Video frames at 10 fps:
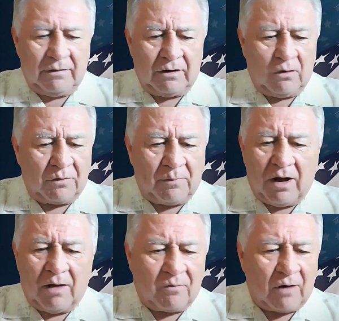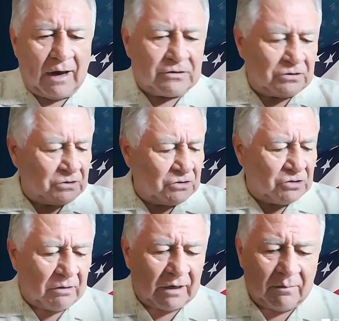with palm branches
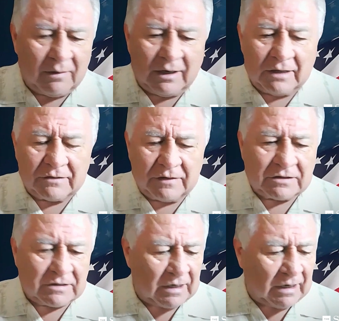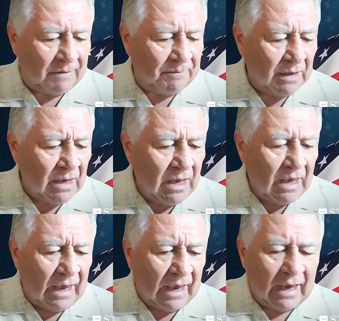cheering him into the city,
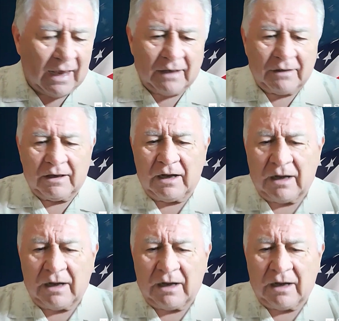and